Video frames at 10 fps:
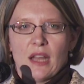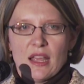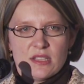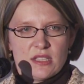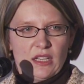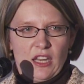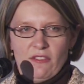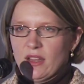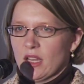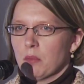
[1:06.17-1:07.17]
It has a
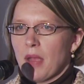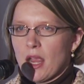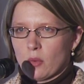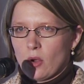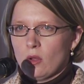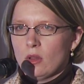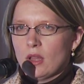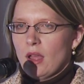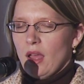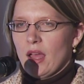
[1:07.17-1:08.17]
significant payroll.